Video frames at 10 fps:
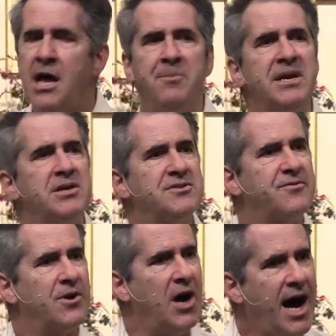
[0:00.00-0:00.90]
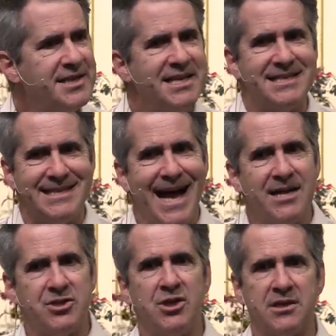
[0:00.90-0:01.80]
Because for us, it's
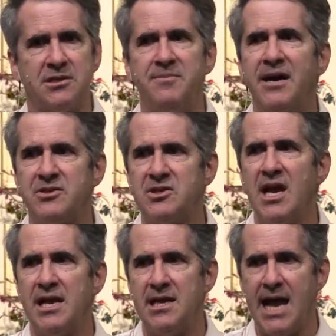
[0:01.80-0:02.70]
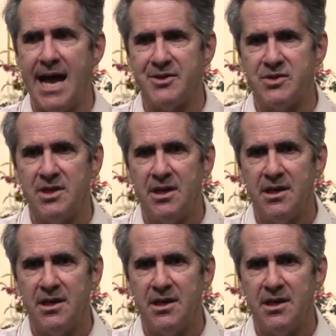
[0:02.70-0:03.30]
not just about saying yes.